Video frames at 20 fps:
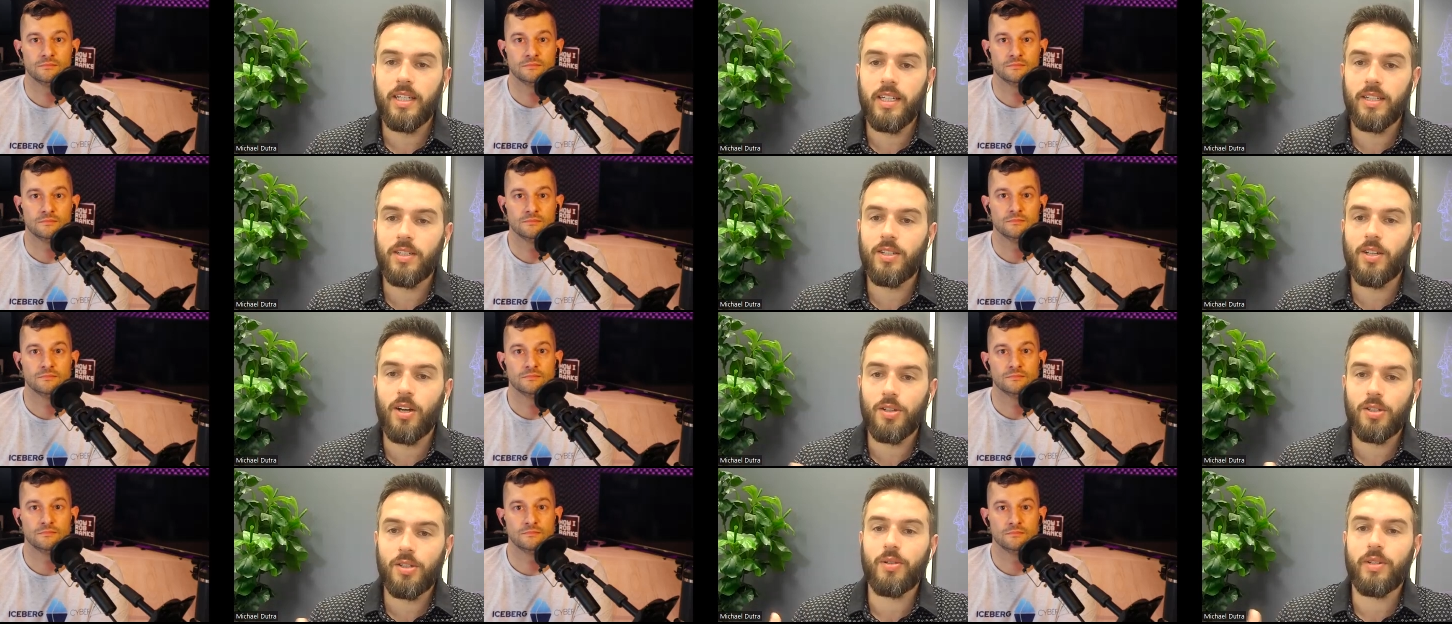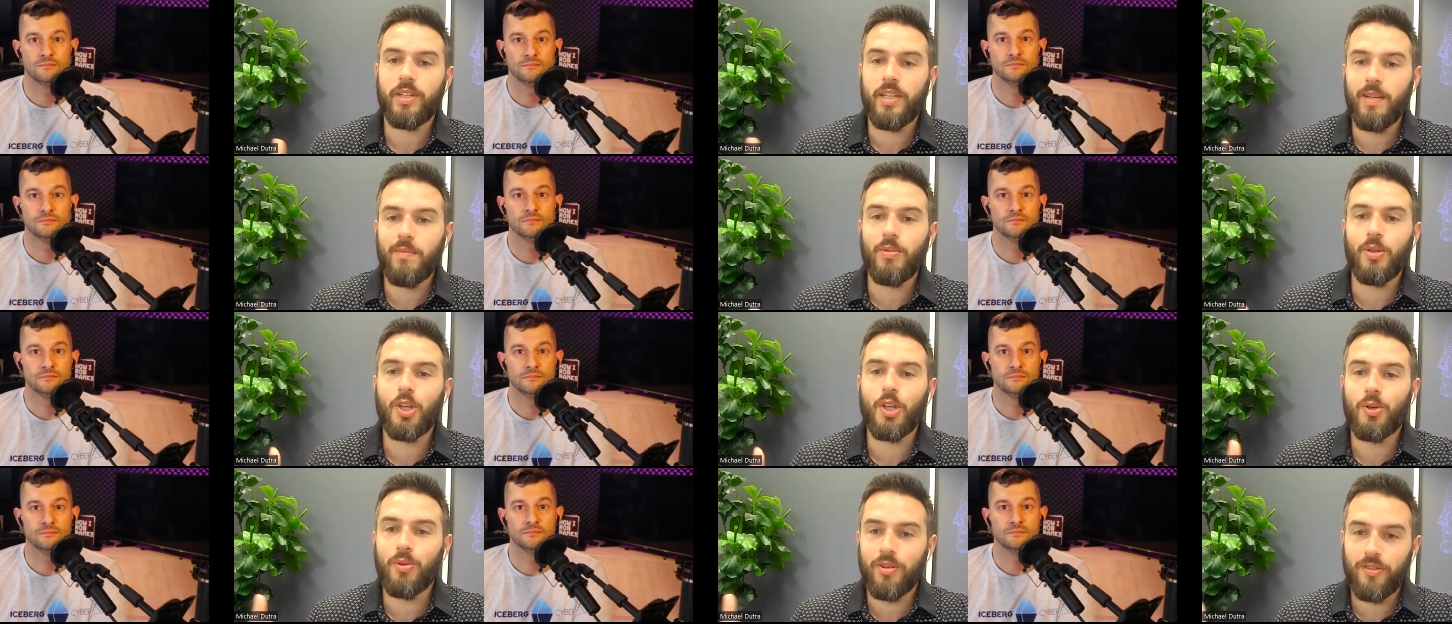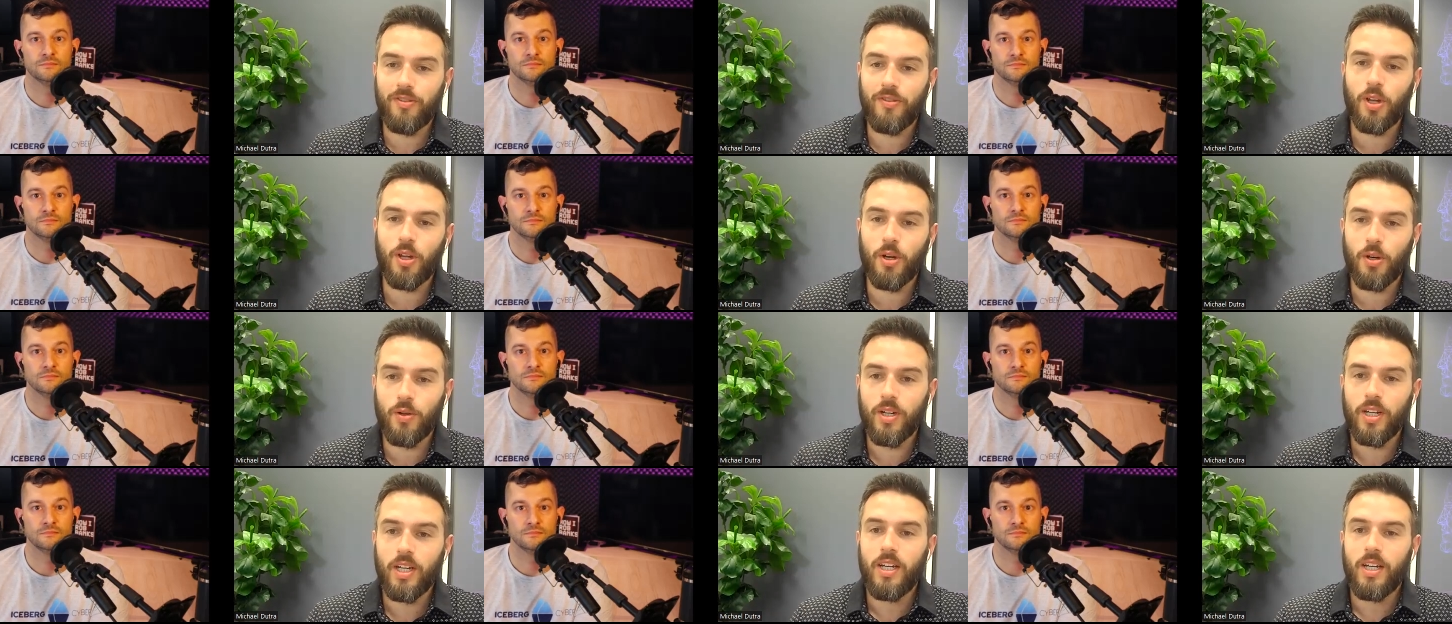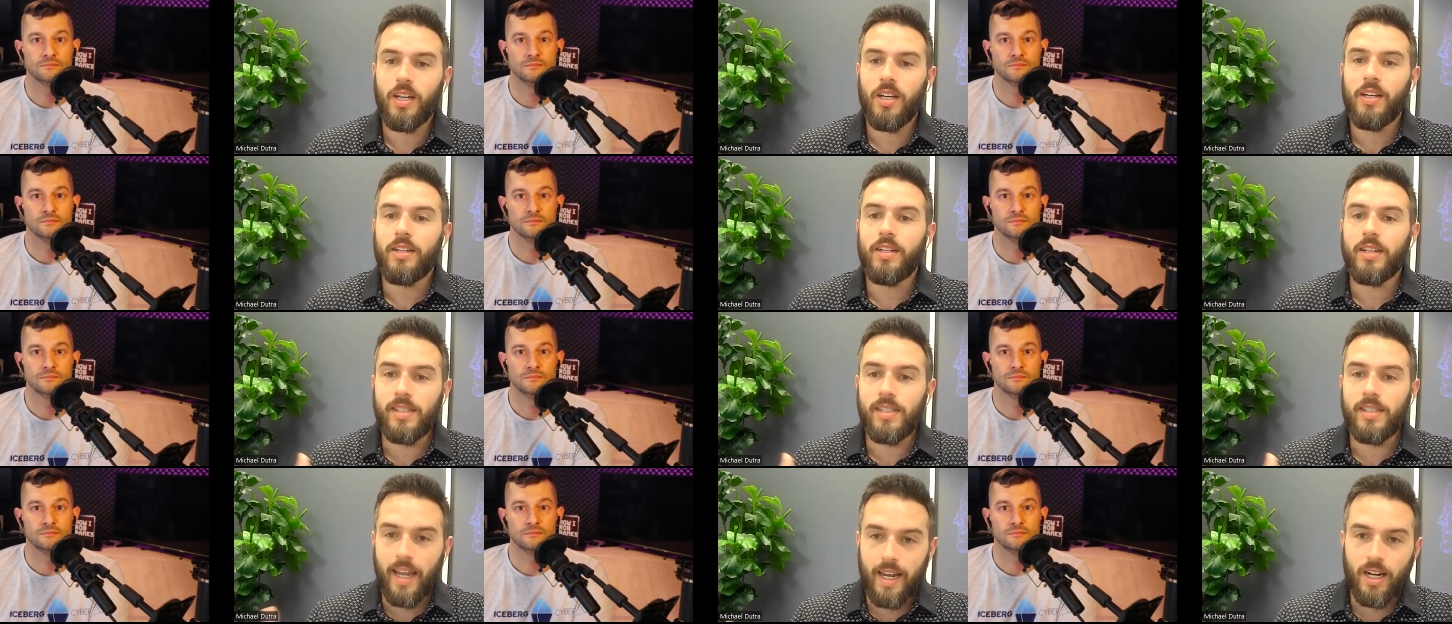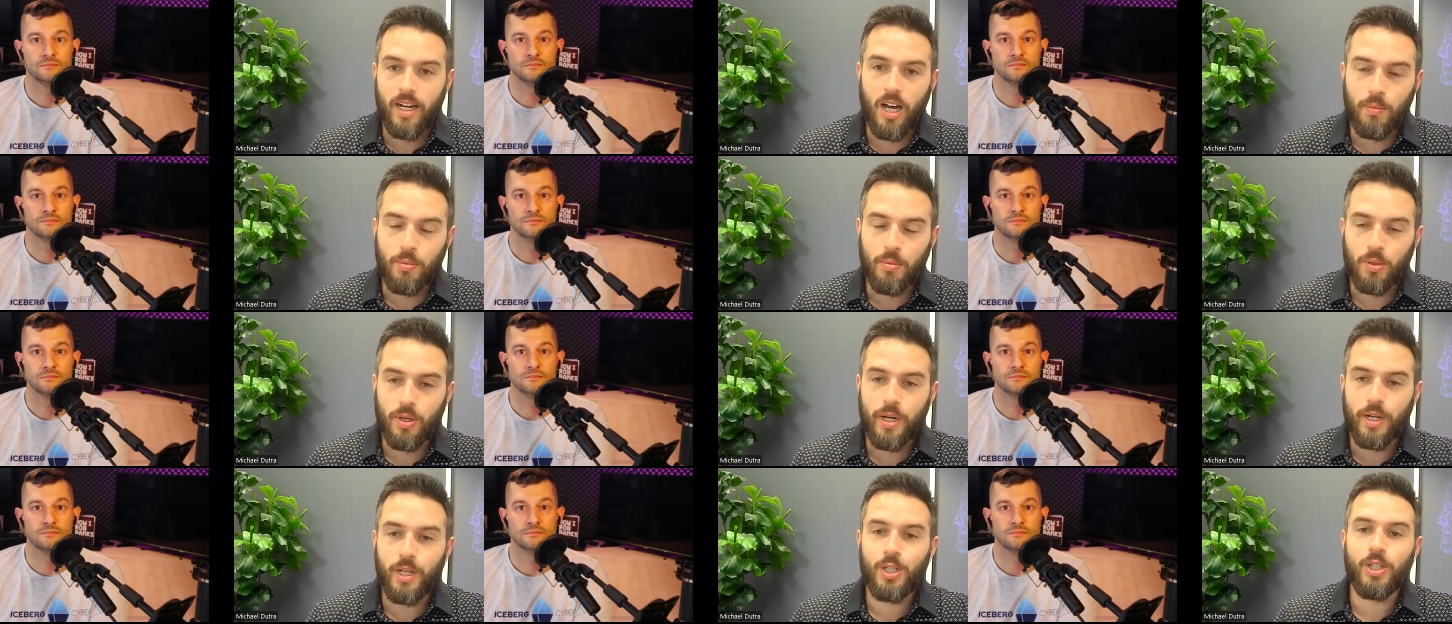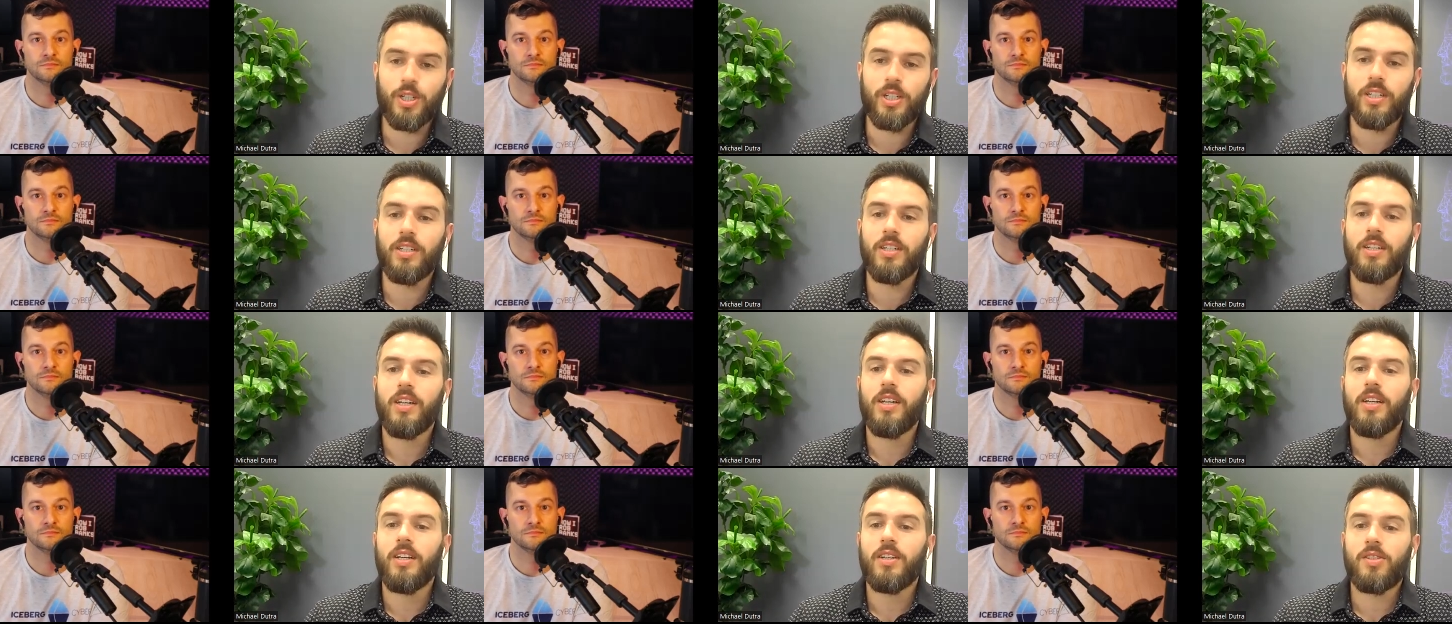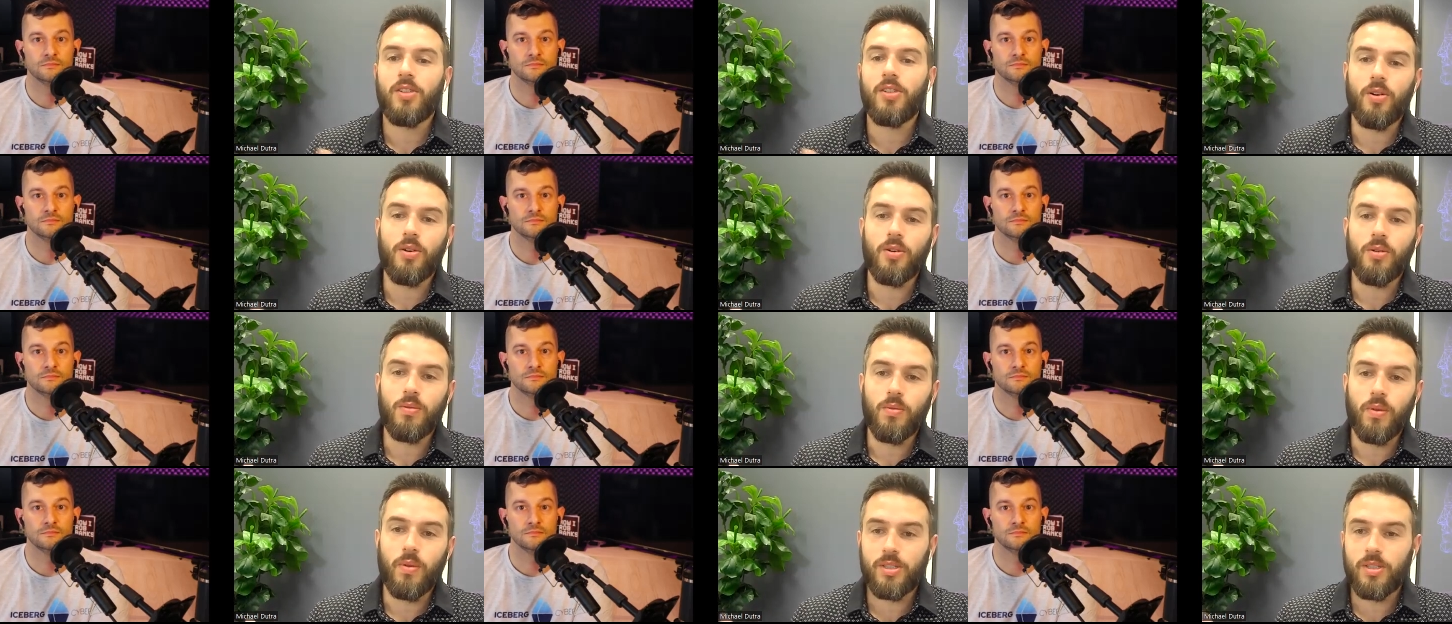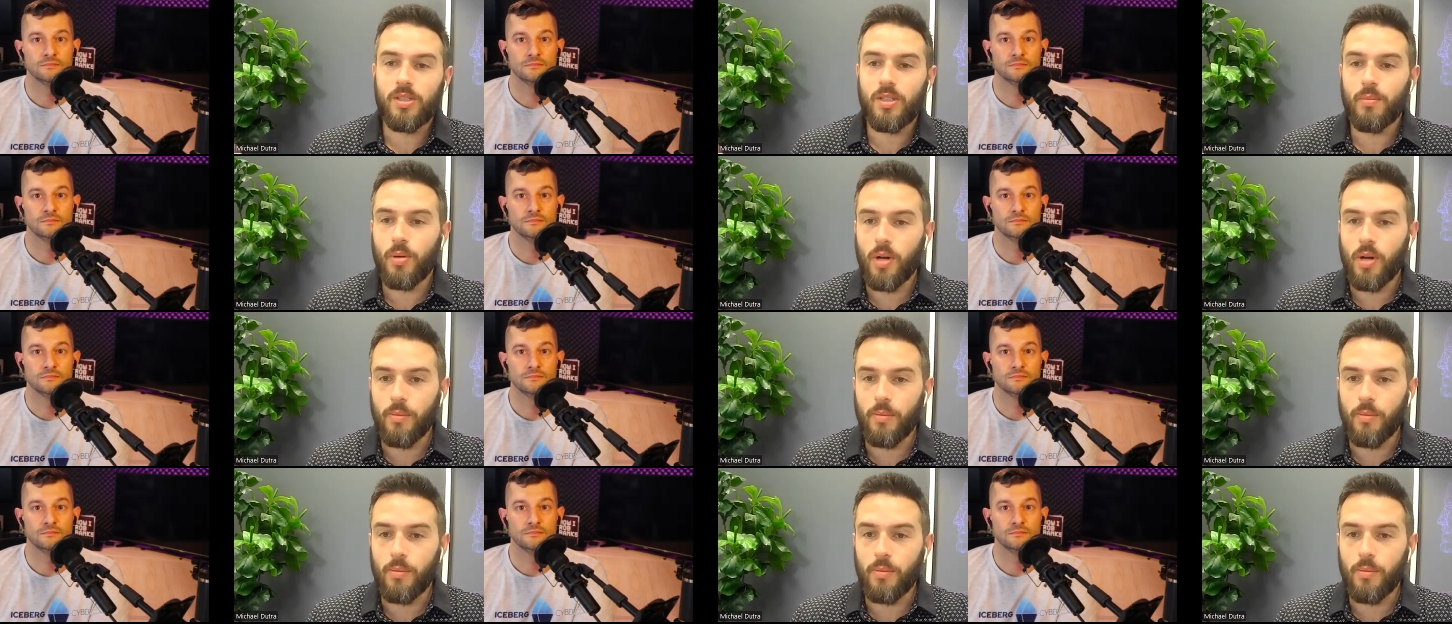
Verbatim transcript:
Speaker 1: It is also keeping you afloat to stay in operation. So once the